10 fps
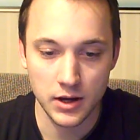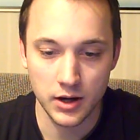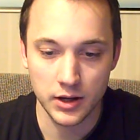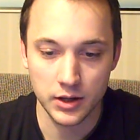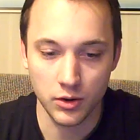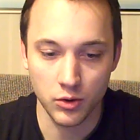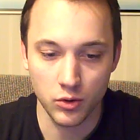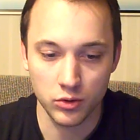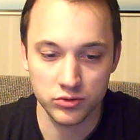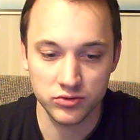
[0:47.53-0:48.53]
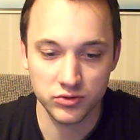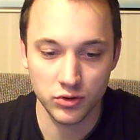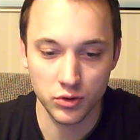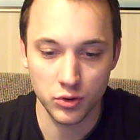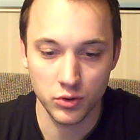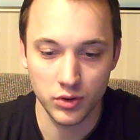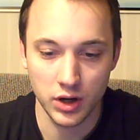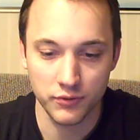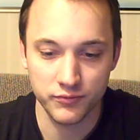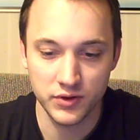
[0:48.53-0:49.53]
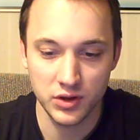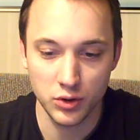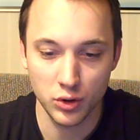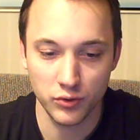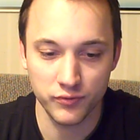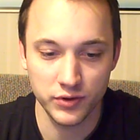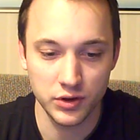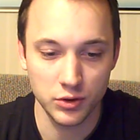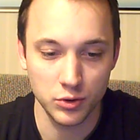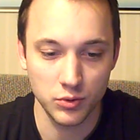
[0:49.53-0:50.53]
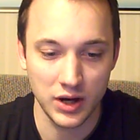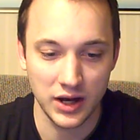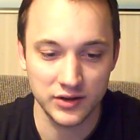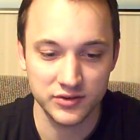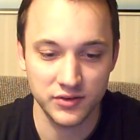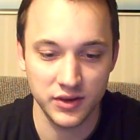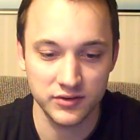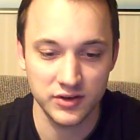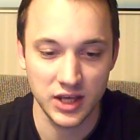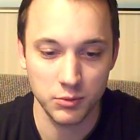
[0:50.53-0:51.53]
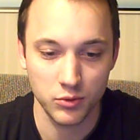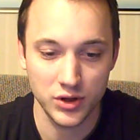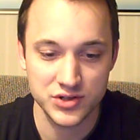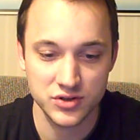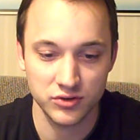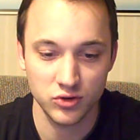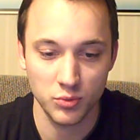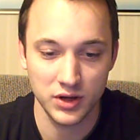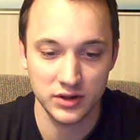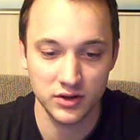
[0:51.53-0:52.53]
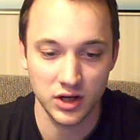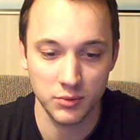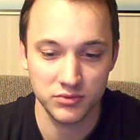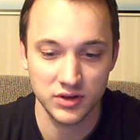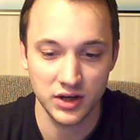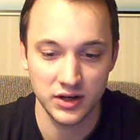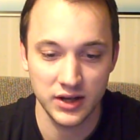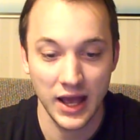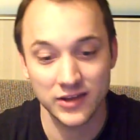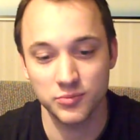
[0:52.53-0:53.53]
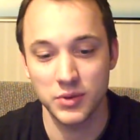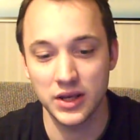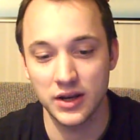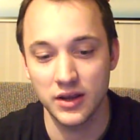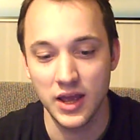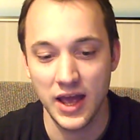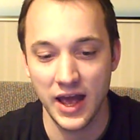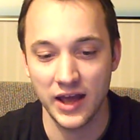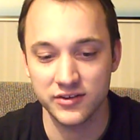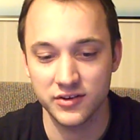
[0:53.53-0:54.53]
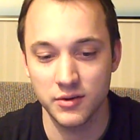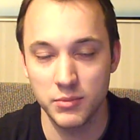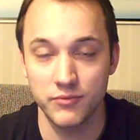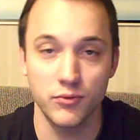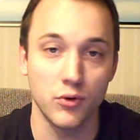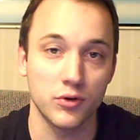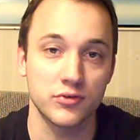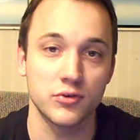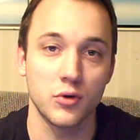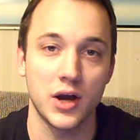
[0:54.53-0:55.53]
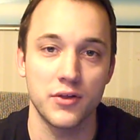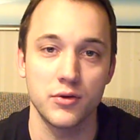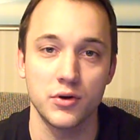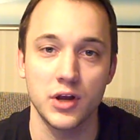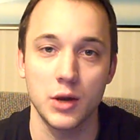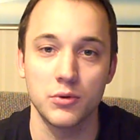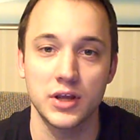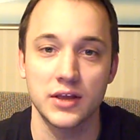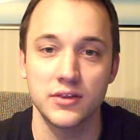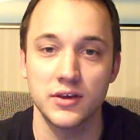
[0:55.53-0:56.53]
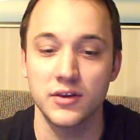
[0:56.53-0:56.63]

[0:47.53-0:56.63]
I also, a few of you asked the same question so many times, and it has been asked before, so I thought I would get